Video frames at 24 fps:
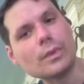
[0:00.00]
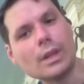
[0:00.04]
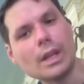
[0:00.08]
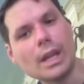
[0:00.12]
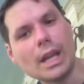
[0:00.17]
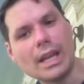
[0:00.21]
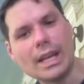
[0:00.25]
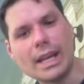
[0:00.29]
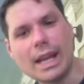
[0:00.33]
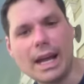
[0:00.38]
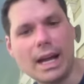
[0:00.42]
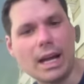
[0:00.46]

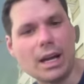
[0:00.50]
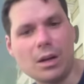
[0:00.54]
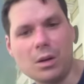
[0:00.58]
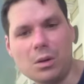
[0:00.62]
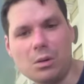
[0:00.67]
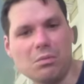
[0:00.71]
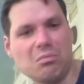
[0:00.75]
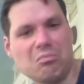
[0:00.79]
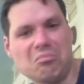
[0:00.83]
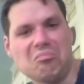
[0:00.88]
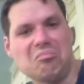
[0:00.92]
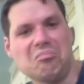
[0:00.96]
And
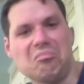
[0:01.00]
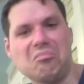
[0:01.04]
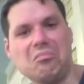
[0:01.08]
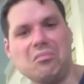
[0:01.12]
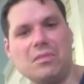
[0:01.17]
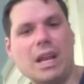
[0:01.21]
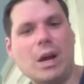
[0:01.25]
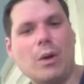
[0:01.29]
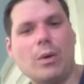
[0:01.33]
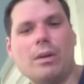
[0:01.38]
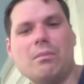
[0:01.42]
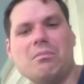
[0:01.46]
now
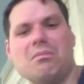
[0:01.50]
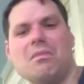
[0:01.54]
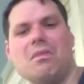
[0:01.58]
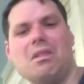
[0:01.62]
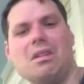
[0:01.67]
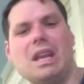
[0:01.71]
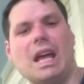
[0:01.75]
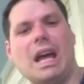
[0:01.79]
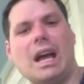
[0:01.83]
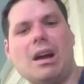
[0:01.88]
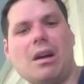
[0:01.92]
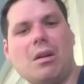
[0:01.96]
now I'm
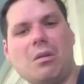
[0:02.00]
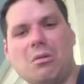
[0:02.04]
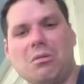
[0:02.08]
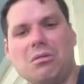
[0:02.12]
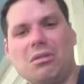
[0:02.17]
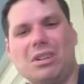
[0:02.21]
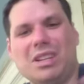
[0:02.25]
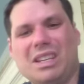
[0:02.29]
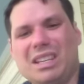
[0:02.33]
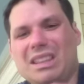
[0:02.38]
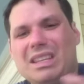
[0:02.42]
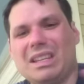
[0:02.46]
now
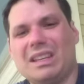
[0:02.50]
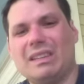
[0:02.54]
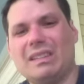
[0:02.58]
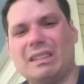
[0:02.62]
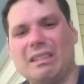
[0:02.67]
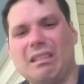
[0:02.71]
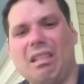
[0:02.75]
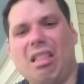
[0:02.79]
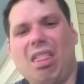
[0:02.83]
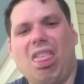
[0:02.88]
look at this.